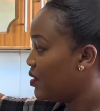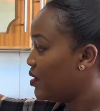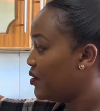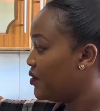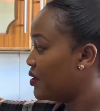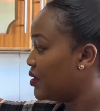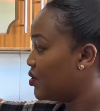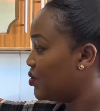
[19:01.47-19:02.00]

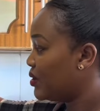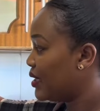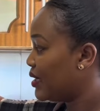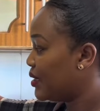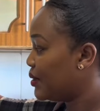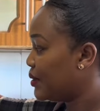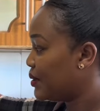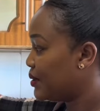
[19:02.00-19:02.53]

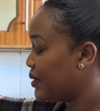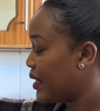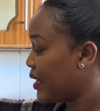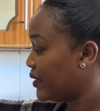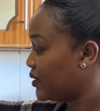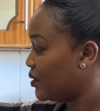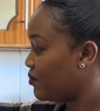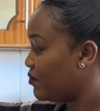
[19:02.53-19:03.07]
regular
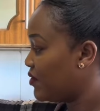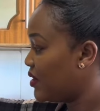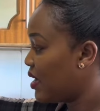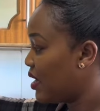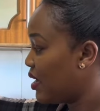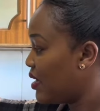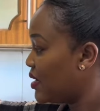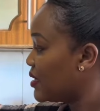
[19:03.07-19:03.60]
Arab
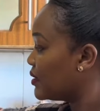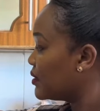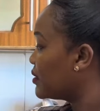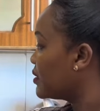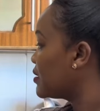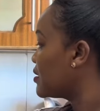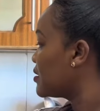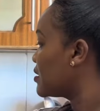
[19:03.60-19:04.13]
flour and
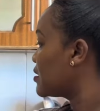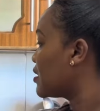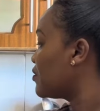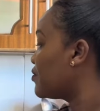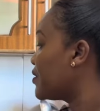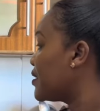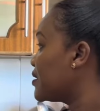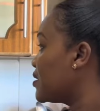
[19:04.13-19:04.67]
this is some
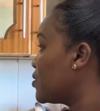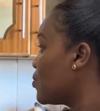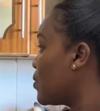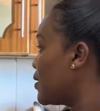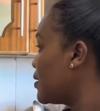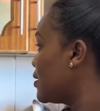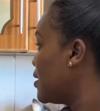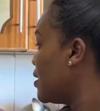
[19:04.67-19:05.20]
crazy
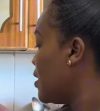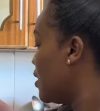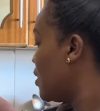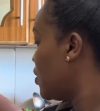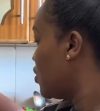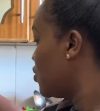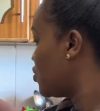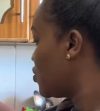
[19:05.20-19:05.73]
one
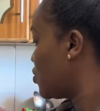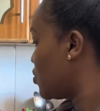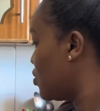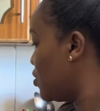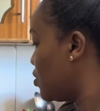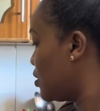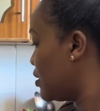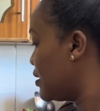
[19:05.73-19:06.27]
also
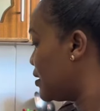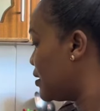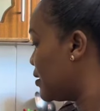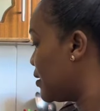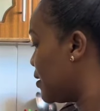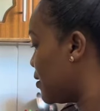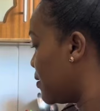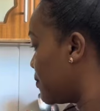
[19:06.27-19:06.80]
got
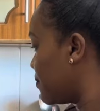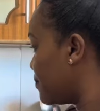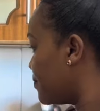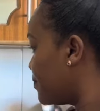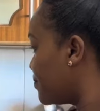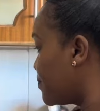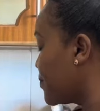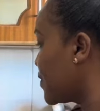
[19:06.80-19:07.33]
um,